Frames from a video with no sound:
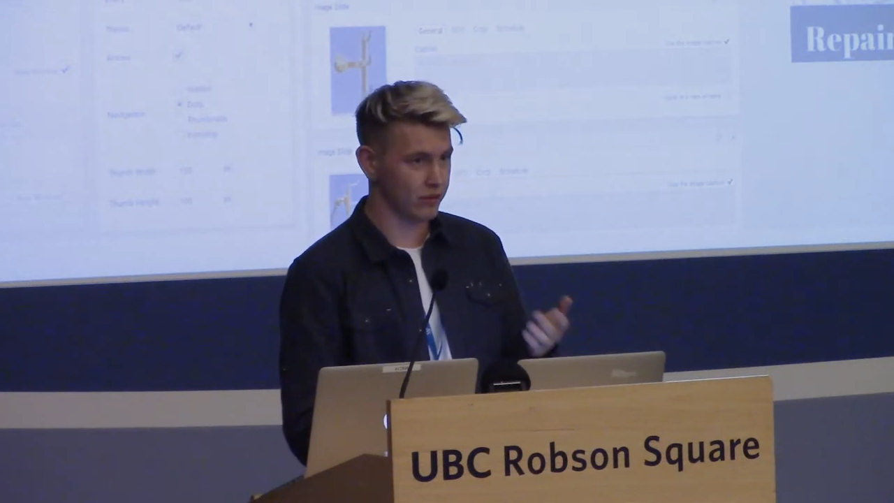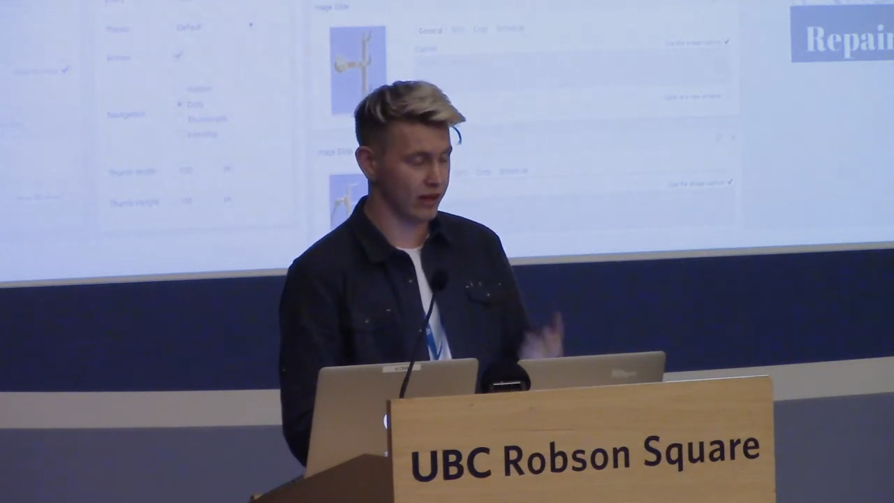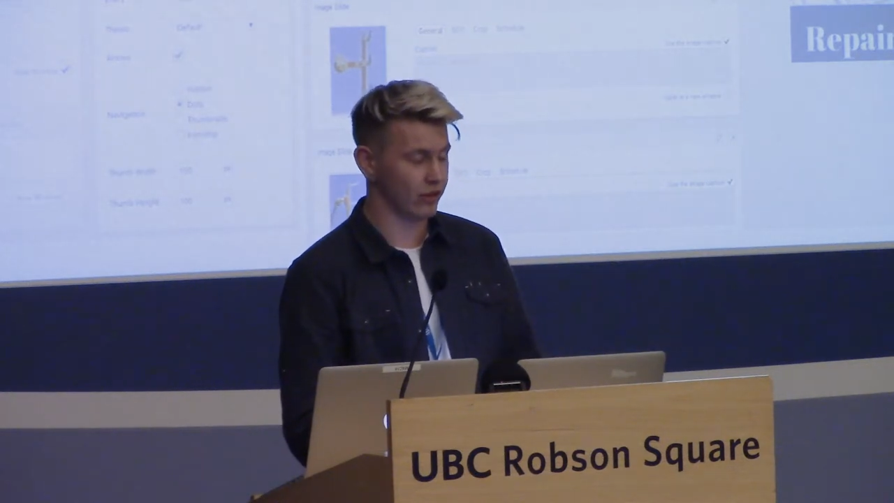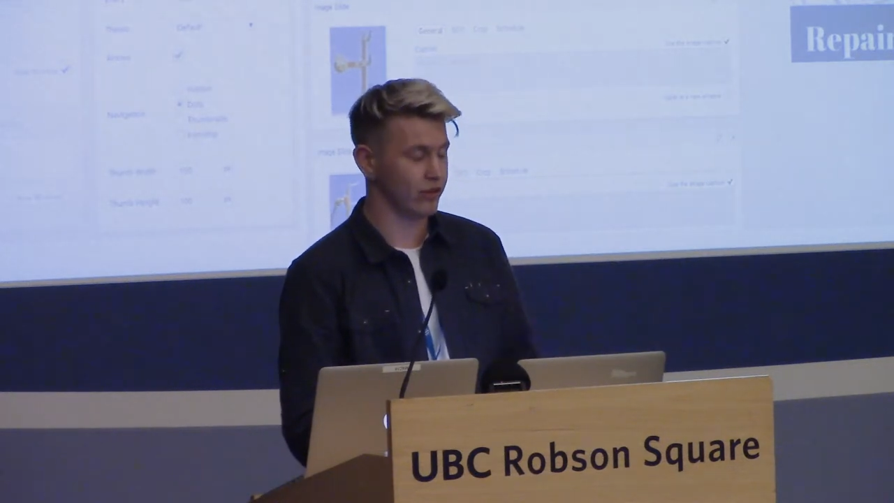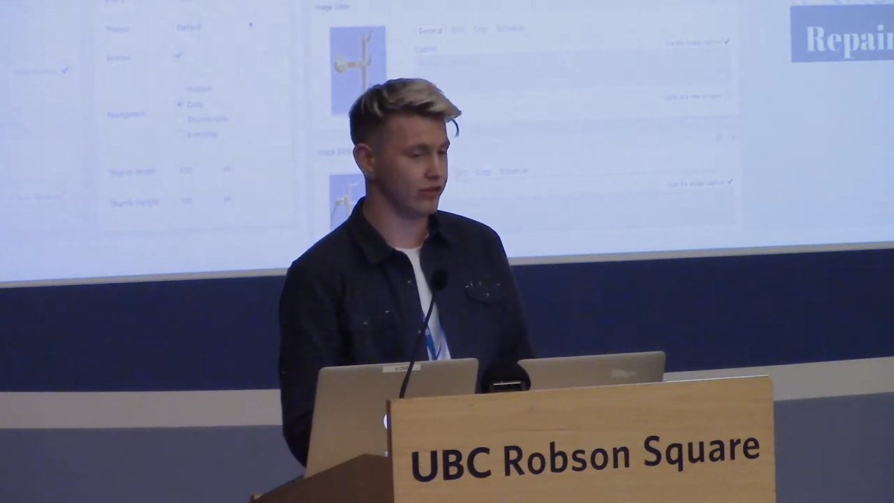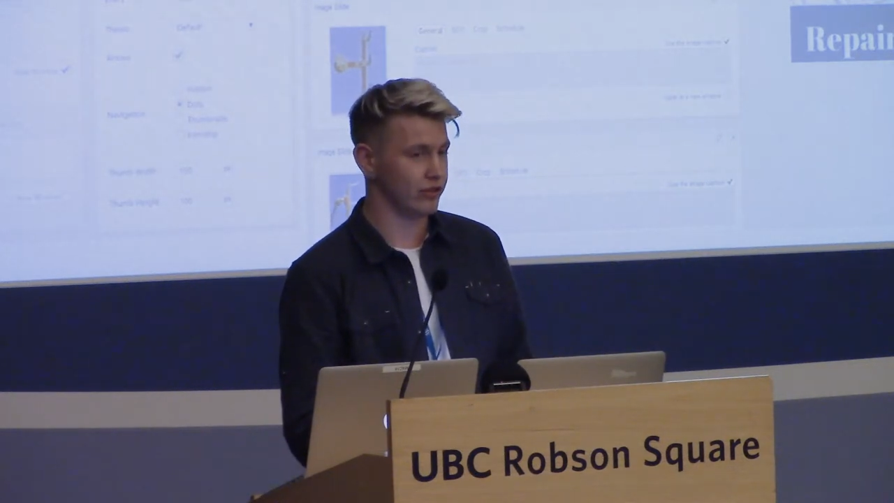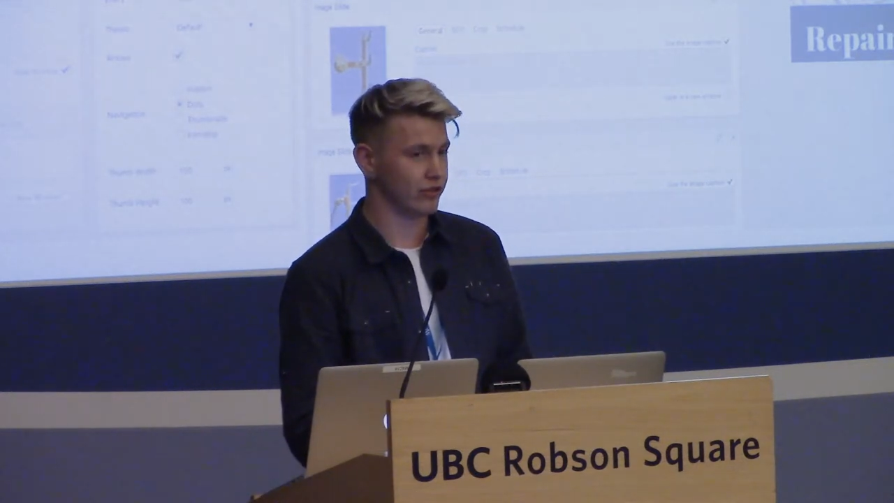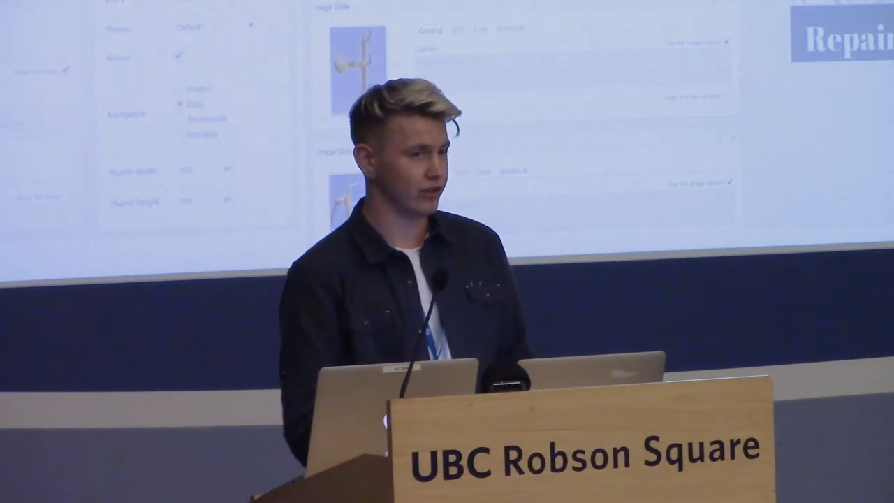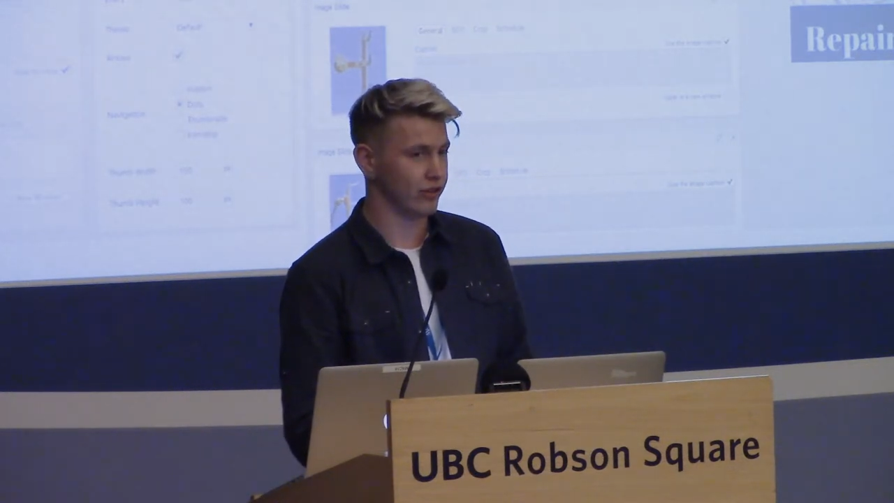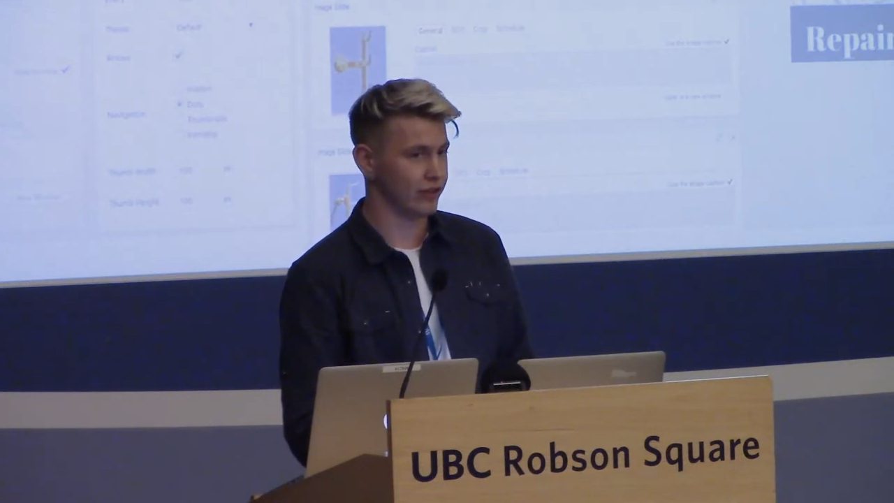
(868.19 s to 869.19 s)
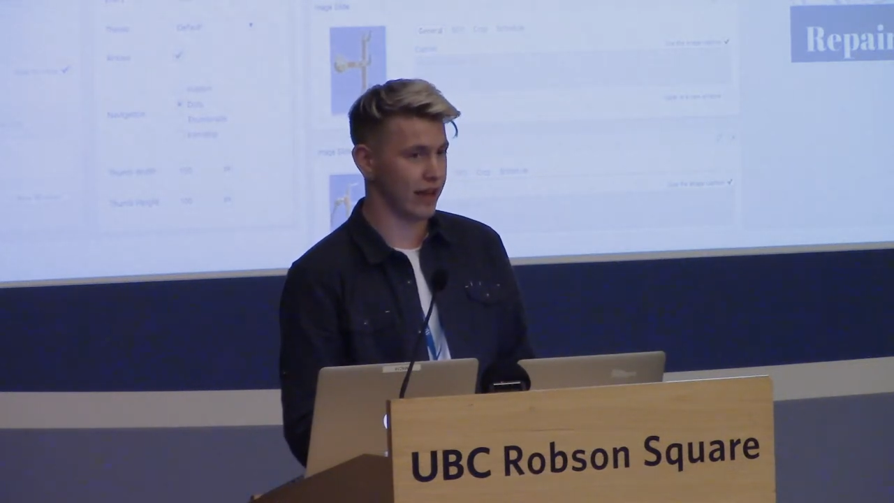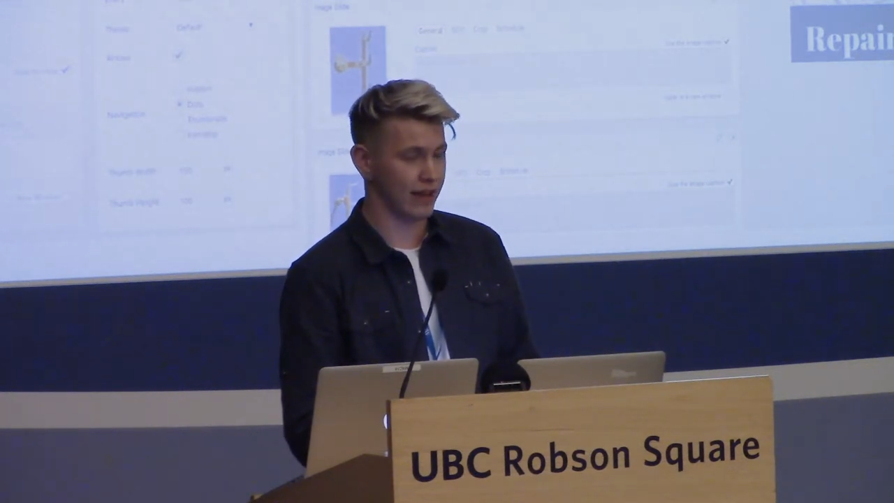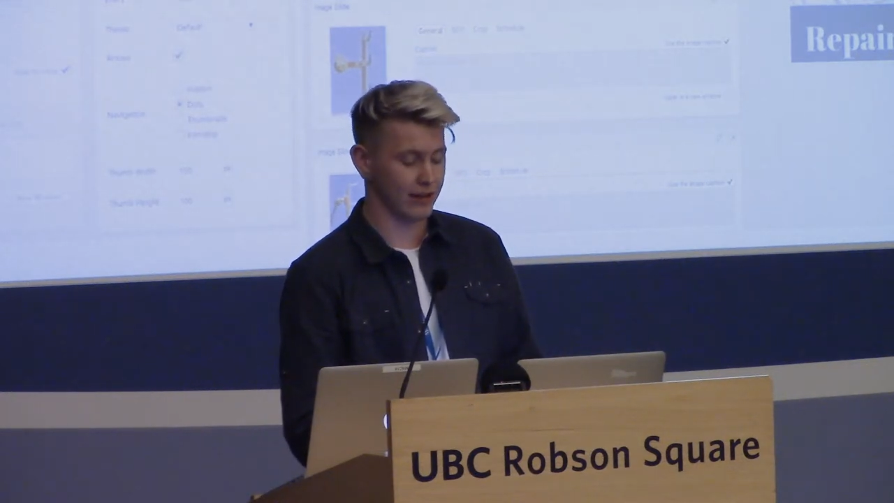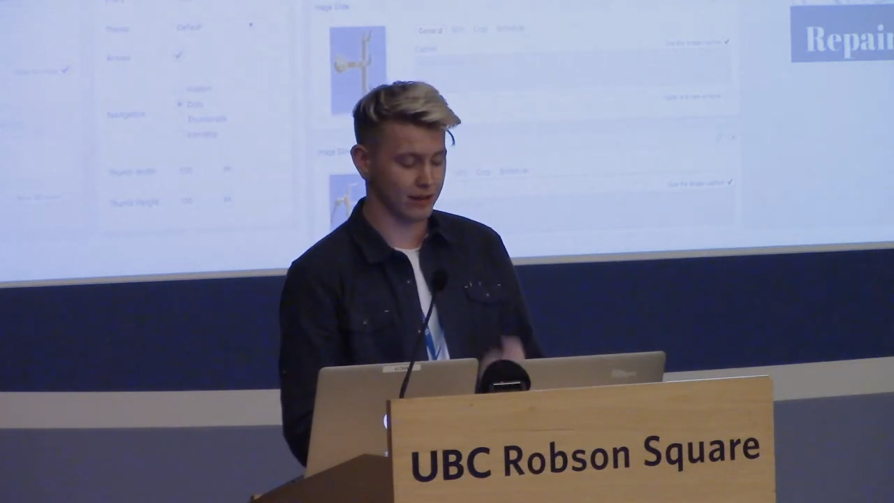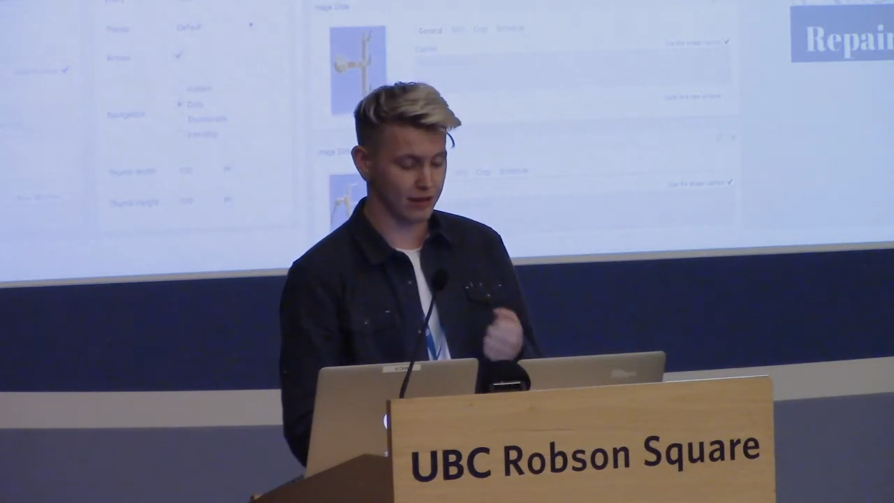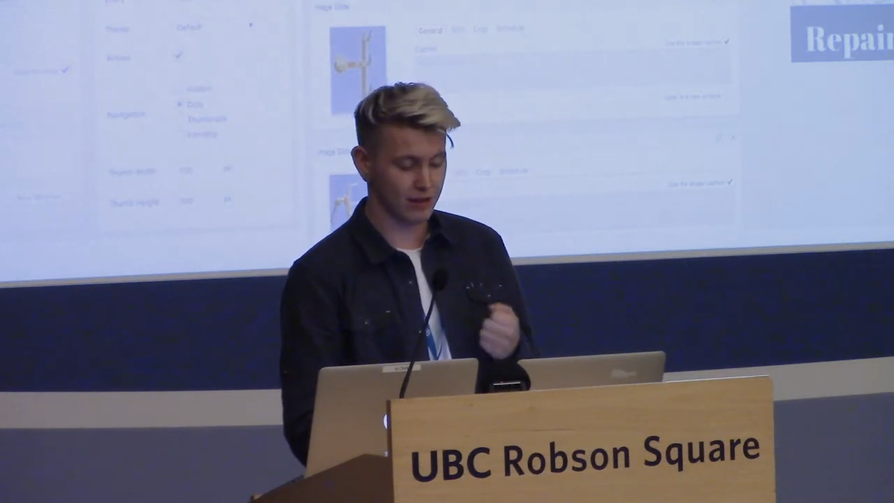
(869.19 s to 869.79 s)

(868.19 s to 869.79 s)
increasing your skill set, and